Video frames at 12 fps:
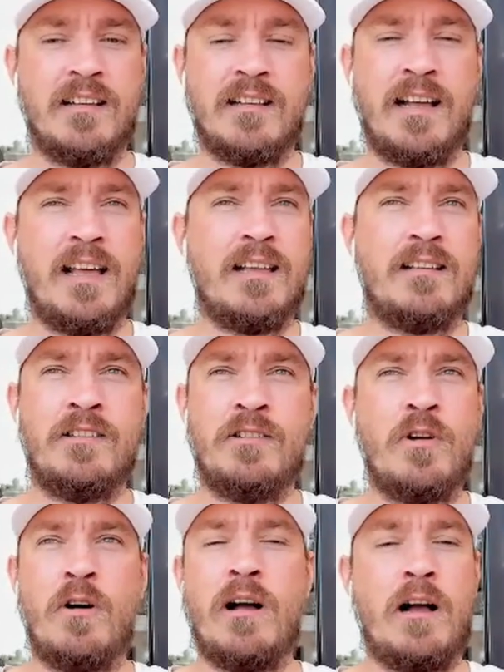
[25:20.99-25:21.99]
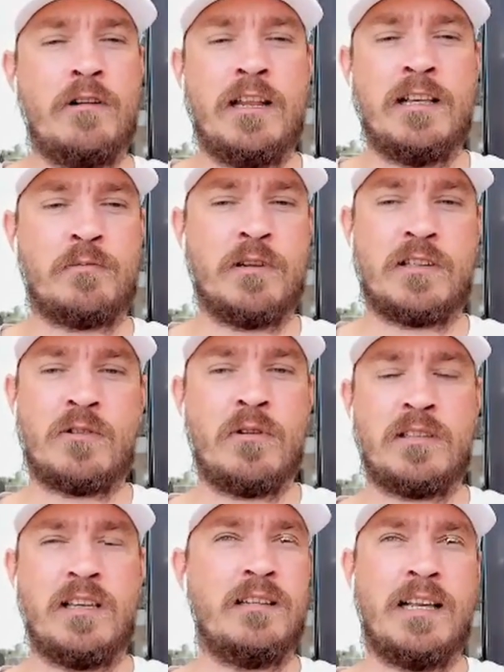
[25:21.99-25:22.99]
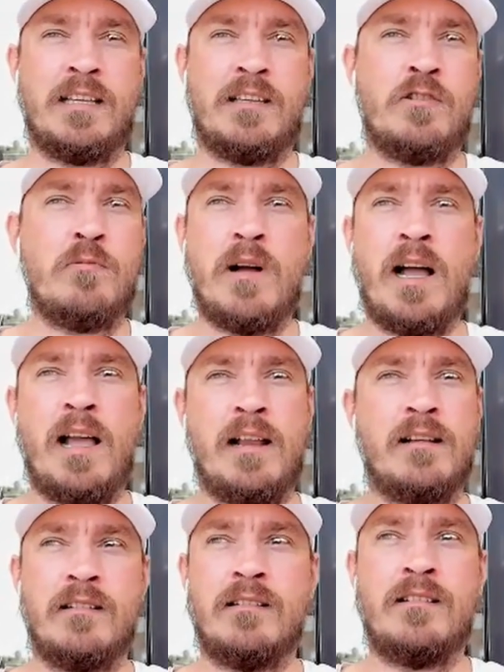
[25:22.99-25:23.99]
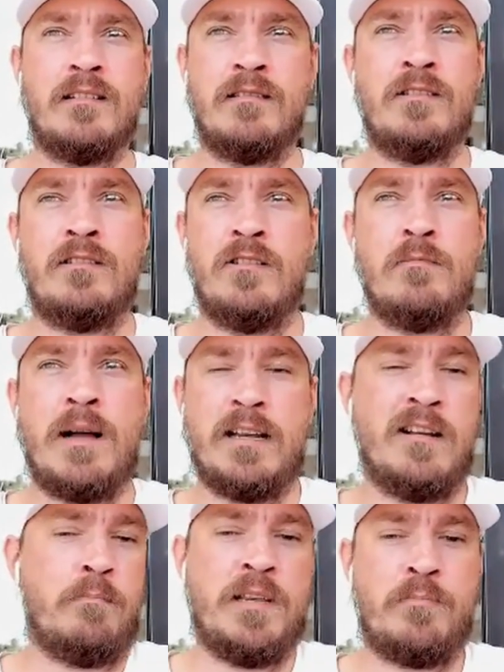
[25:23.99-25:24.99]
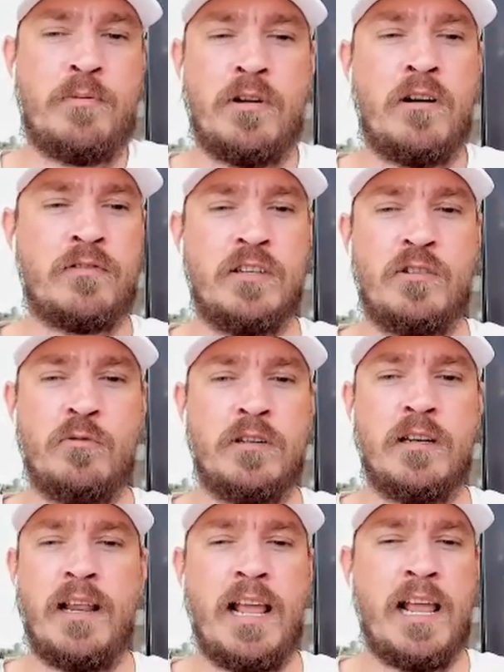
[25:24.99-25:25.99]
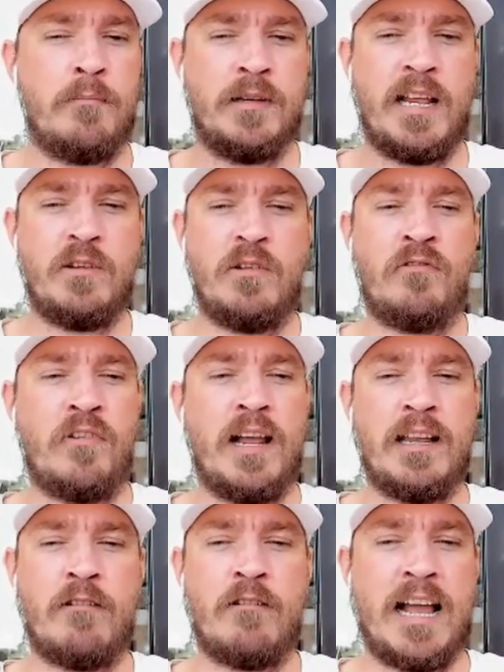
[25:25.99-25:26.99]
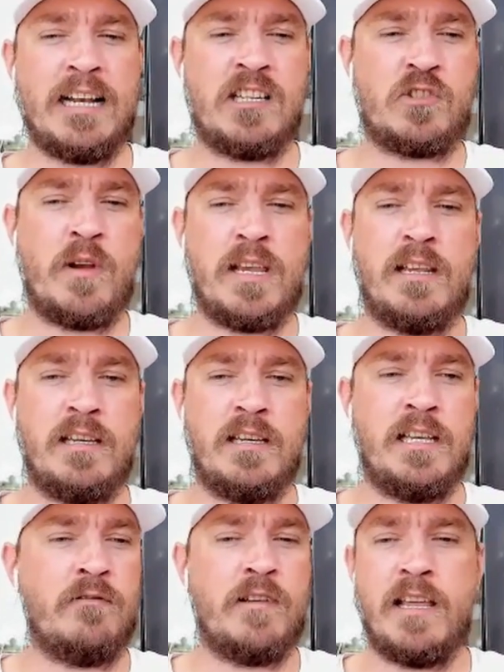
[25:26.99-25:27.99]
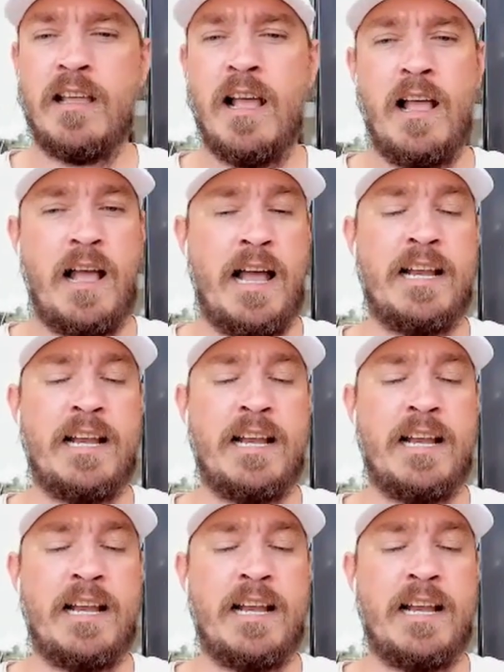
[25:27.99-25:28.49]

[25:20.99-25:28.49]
I, you know how it is with sourcing. Like you might, you might not be productive during the day, but then you find that right string in the evening, yeah.